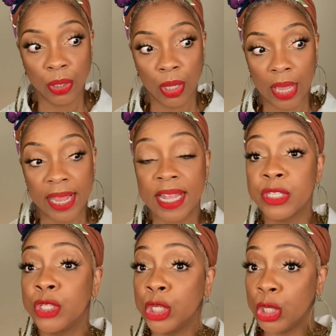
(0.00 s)
I guess
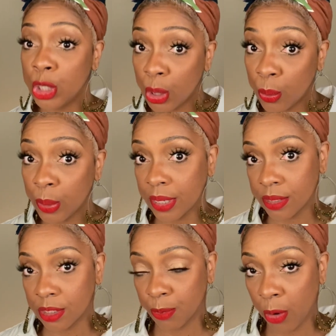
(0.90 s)
the
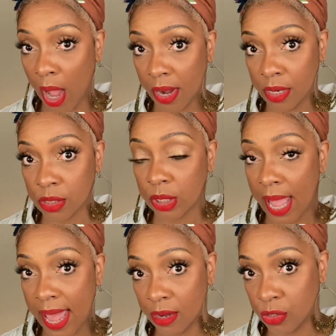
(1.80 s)
newest product
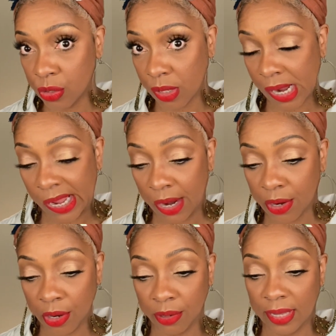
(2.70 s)
added to their hair
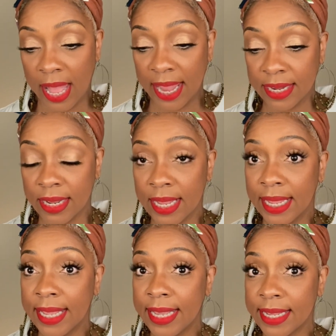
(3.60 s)
care line
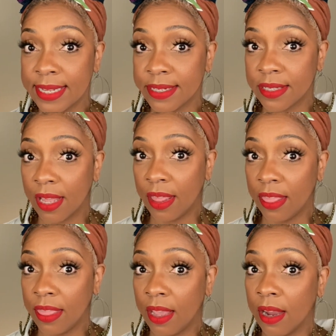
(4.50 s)
is
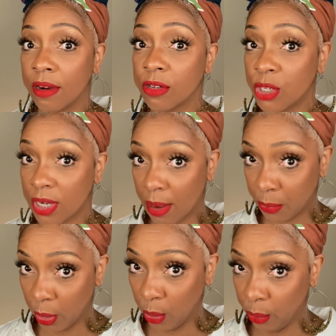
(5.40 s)
their
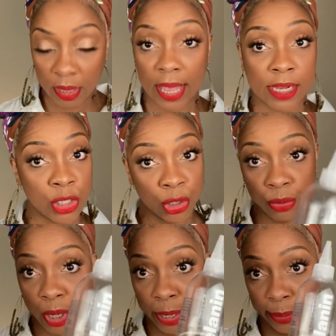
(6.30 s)
shampoo. As you
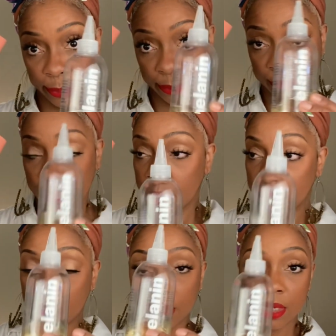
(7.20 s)
know,
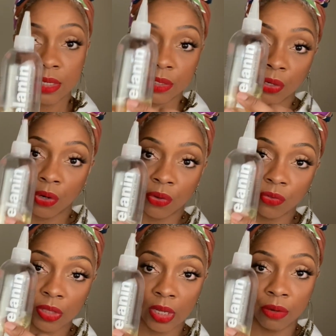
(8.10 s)
these are
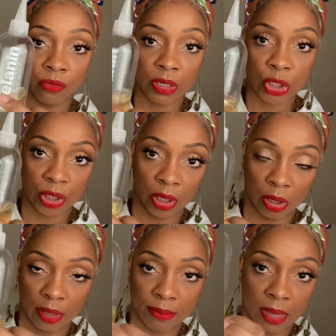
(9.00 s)
the original
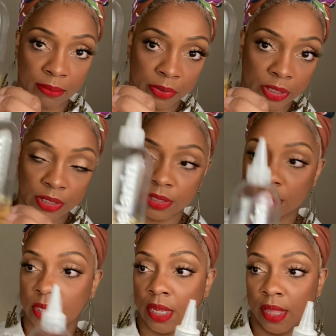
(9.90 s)
members,
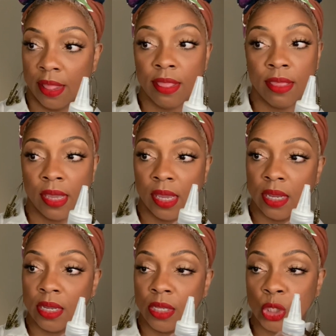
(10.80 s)

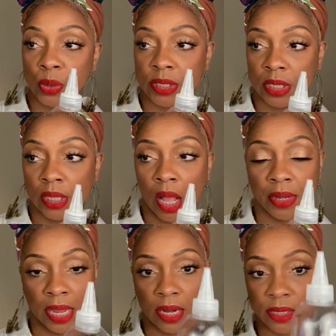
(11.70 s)
the Twisty
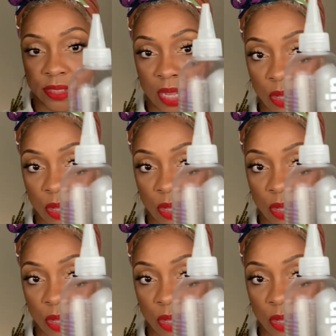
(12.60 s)
Elongating Style